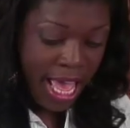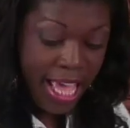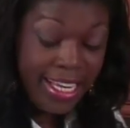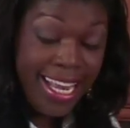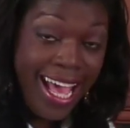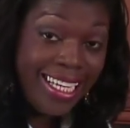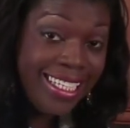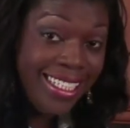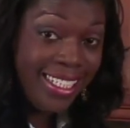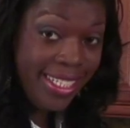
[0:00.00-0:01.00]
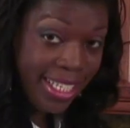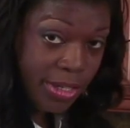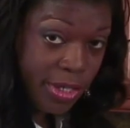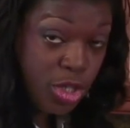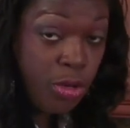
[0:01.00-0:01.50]
And that is the
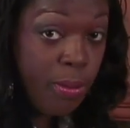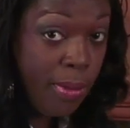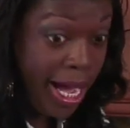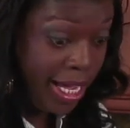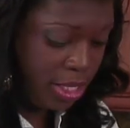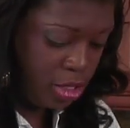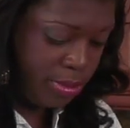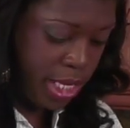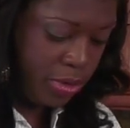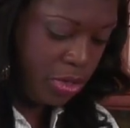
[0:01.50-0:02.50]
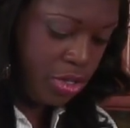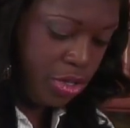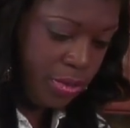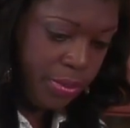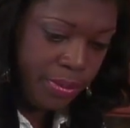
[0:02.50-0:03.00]
secret to my tomato stew.